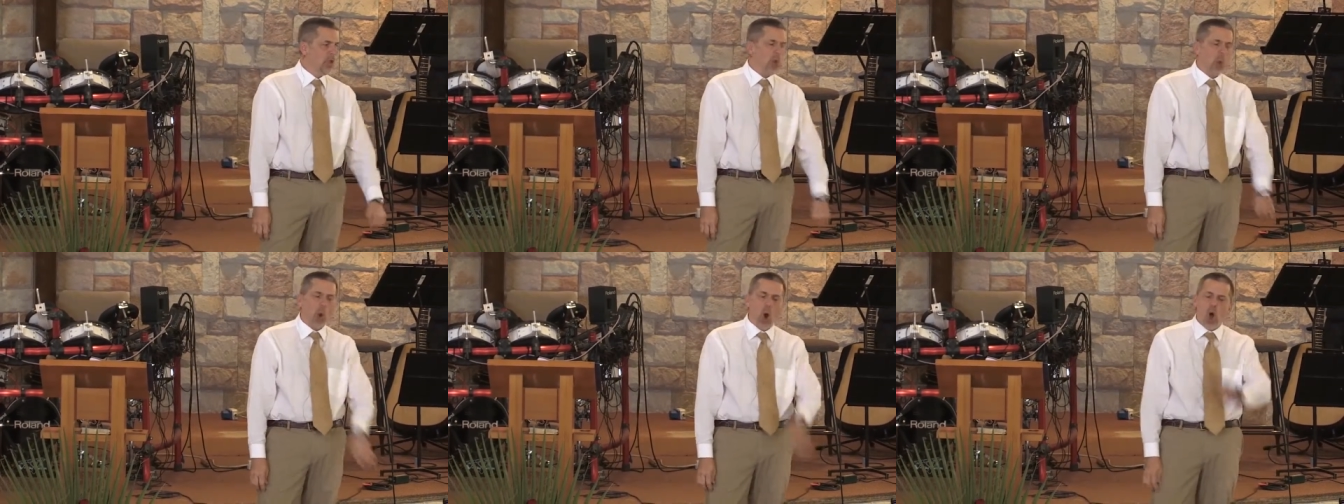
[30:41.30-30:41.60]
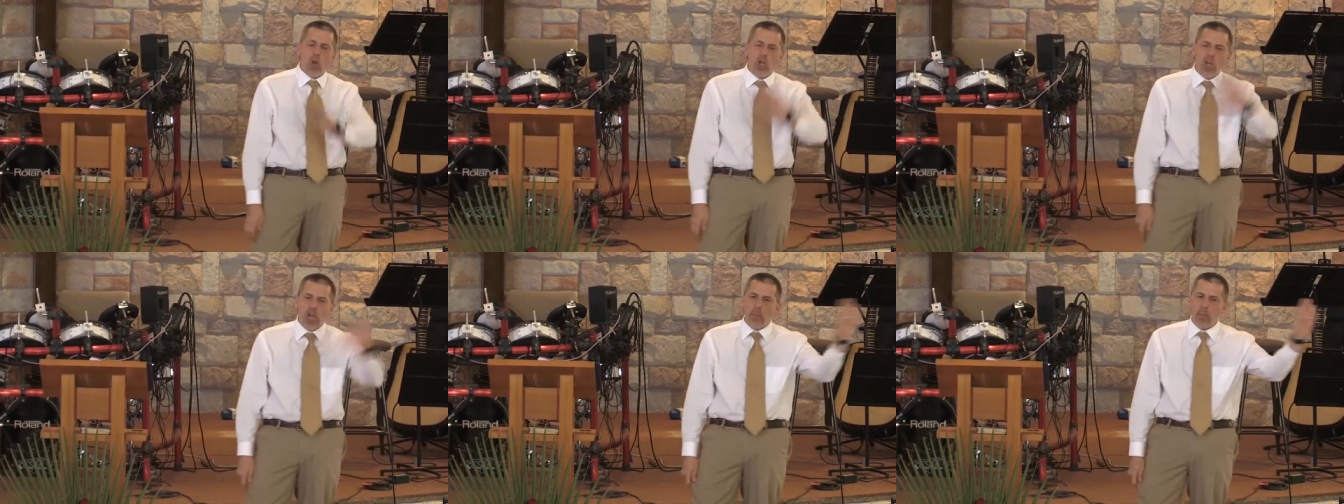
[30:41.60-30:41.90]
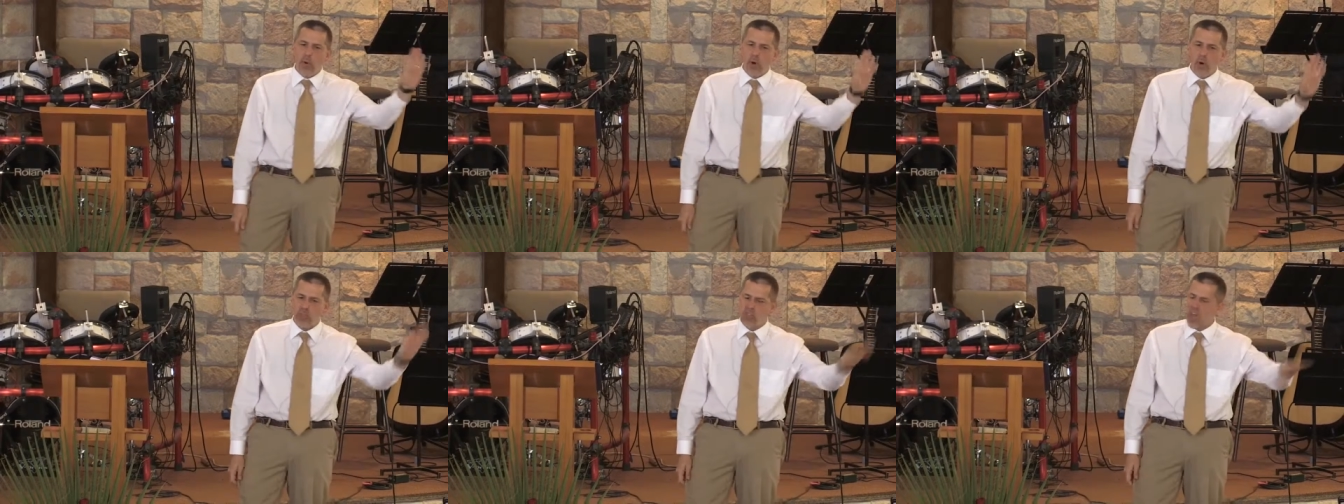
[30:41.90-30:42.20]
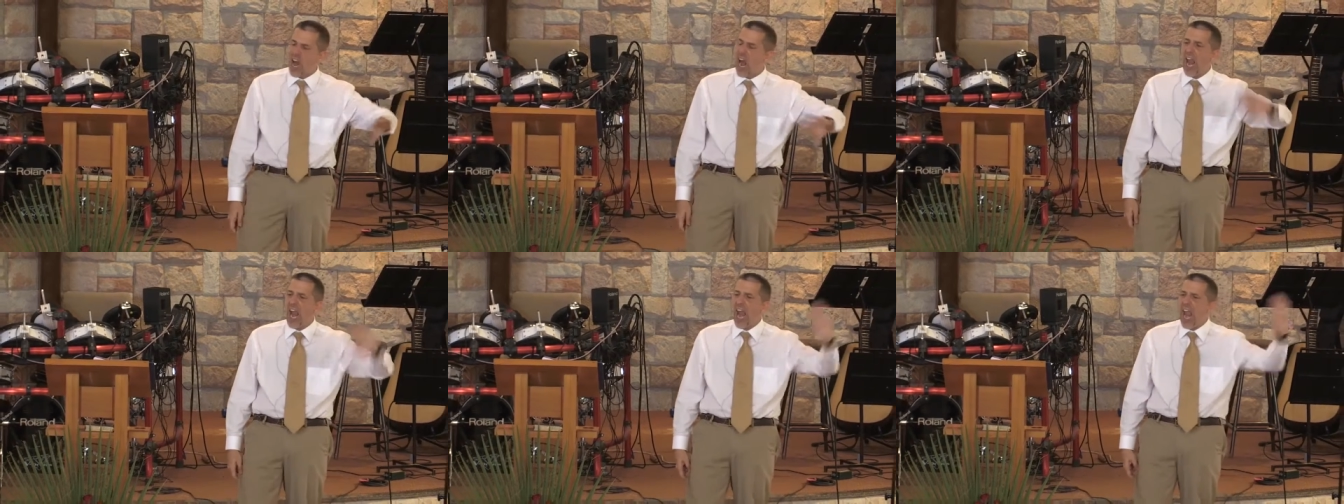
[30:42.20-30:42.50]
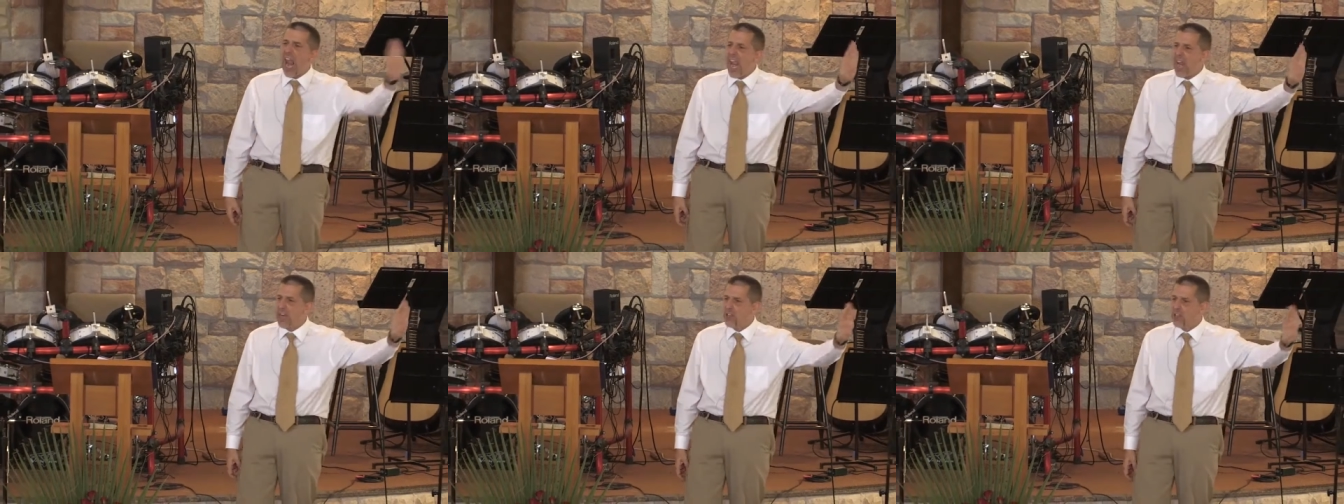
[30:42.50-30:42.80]
They're all liberals. I
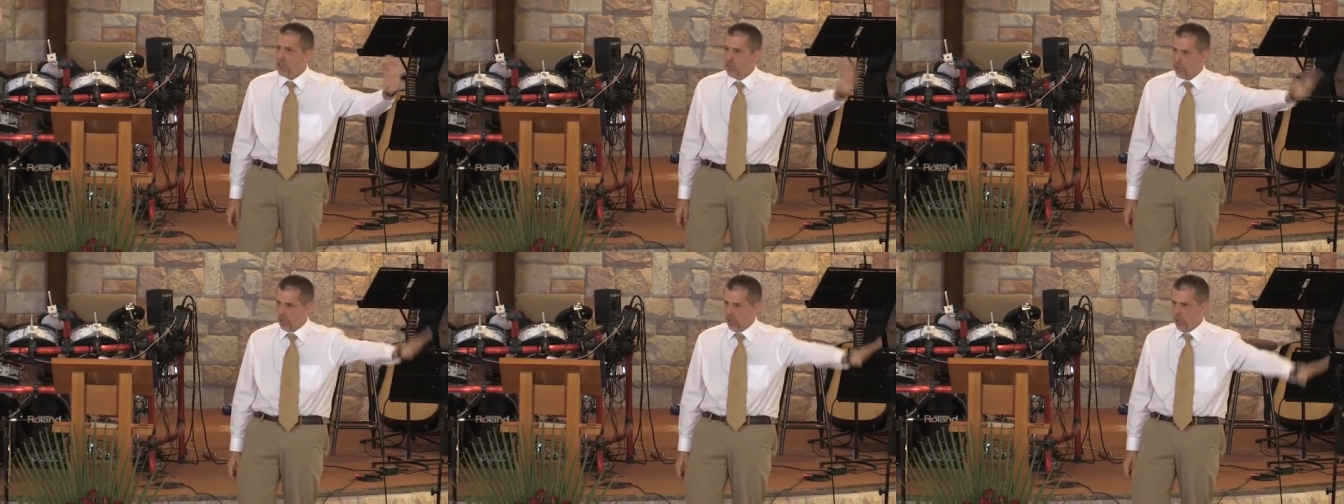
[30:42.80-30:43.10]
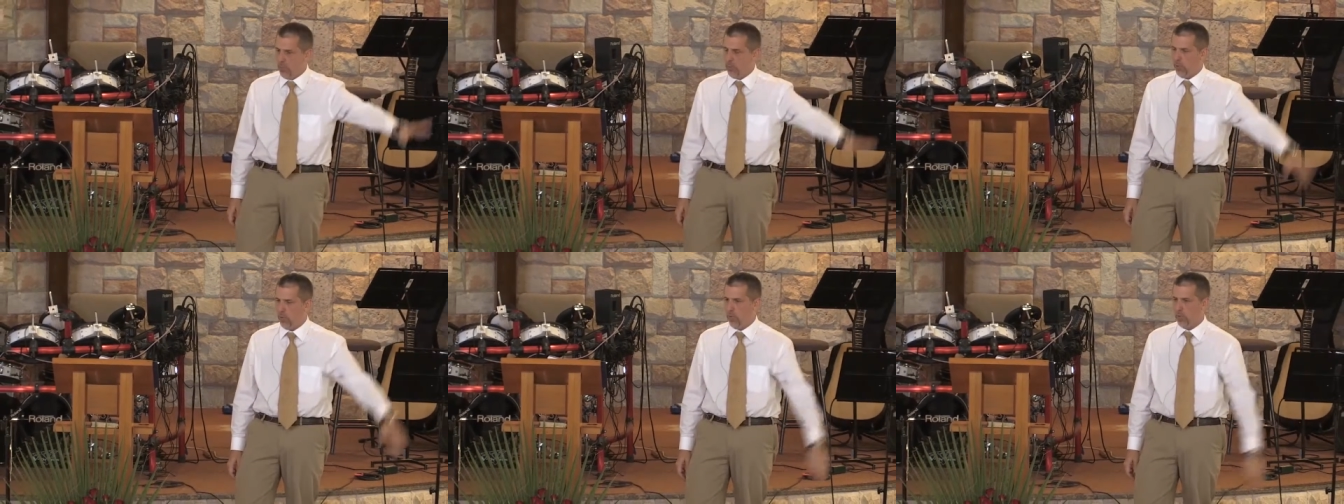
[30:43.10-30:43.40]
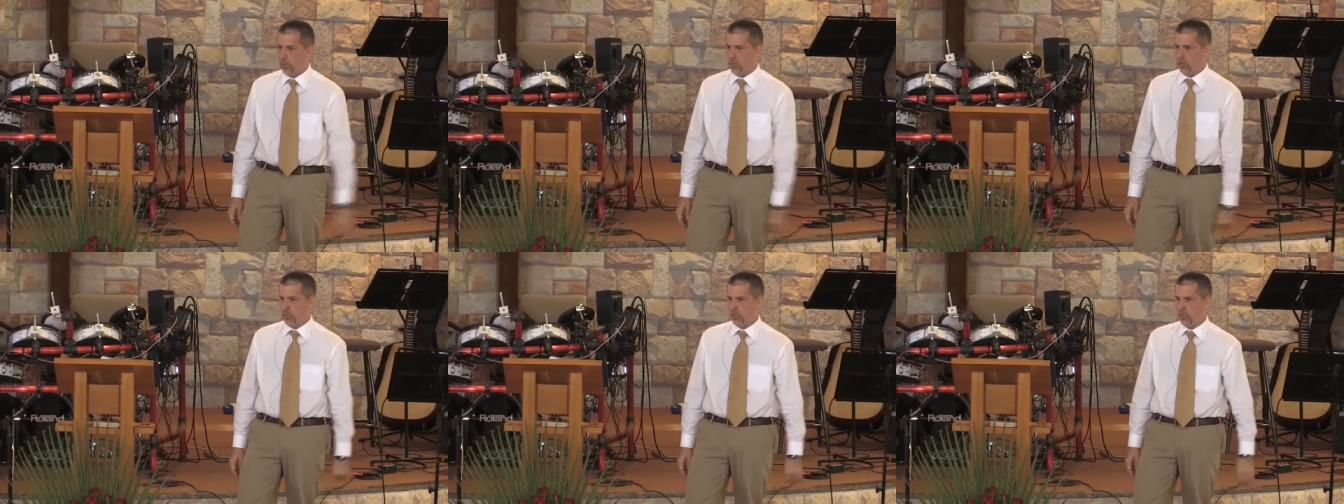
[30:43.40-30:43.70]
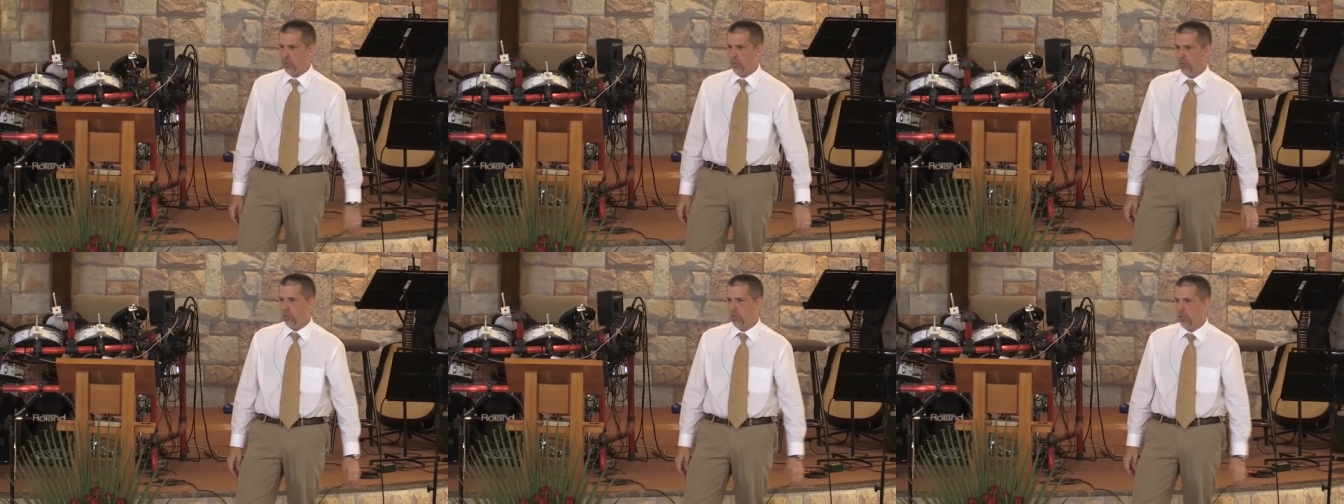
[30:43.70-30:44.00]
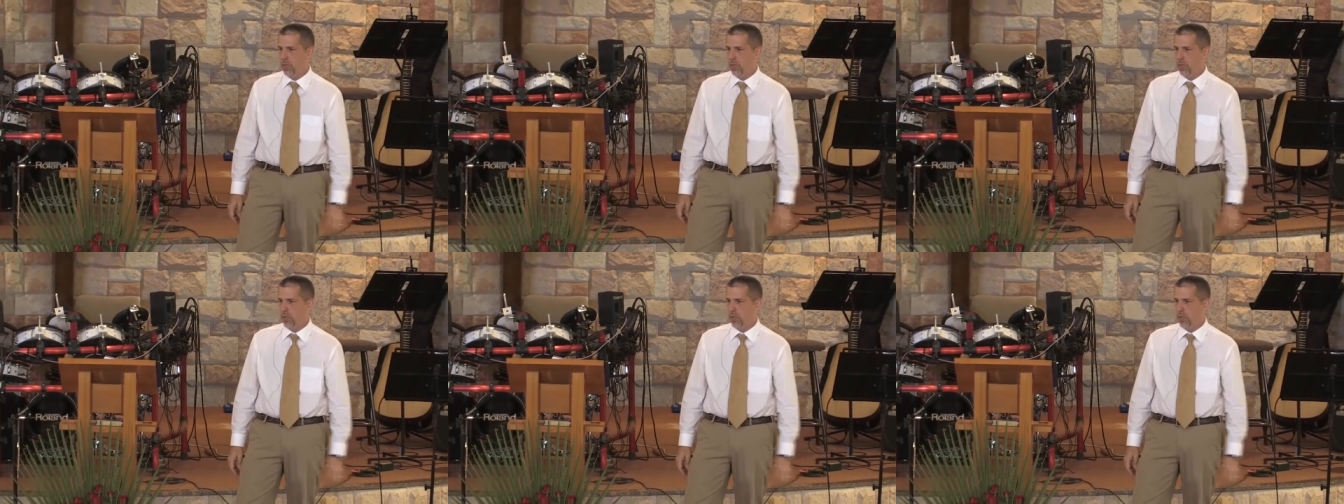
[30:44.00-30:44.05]
hate liberals.